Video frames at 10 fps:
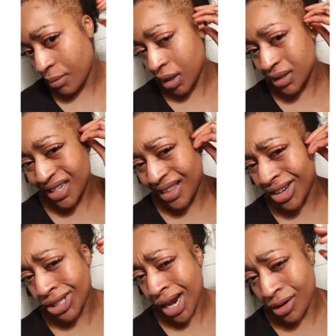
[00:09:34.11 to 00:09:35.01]
because it's like they
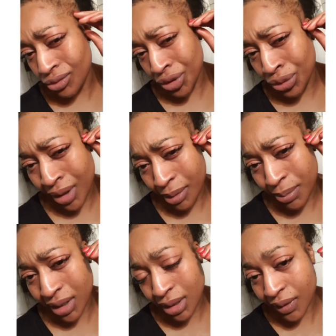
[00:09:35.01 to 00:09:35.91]
got tired real quick,
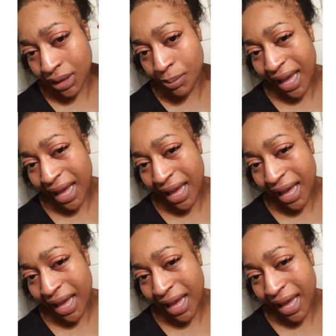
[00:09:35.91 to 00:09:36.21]
because obviously